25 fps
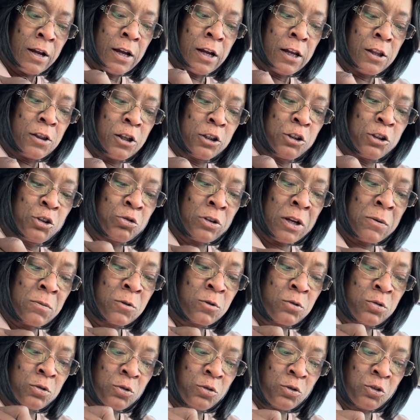The Dream
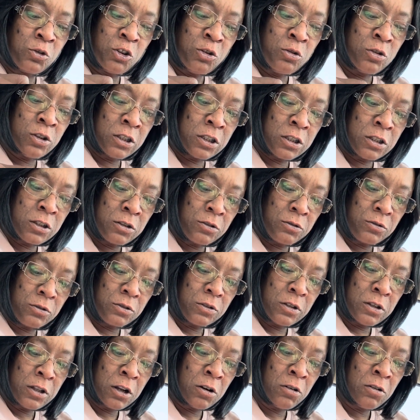Cruise, you can
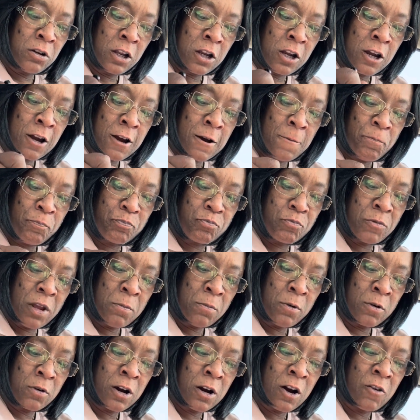literally come,
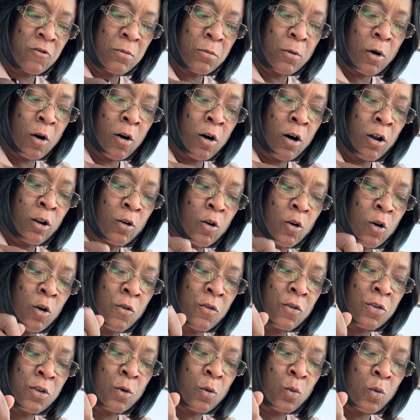people come from all
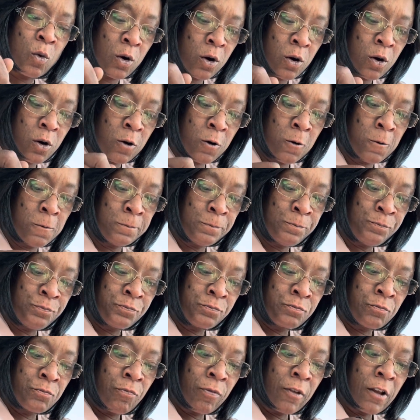over the world
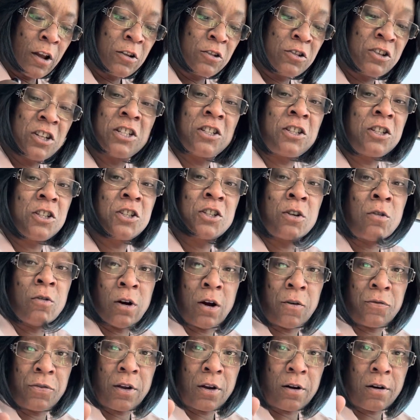just to show
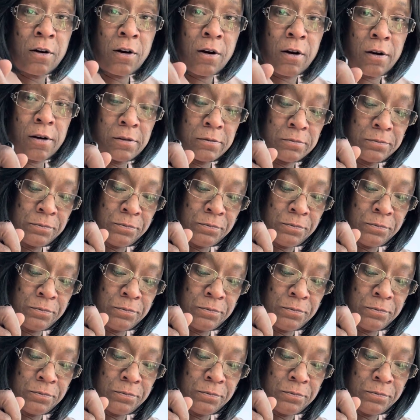off their car.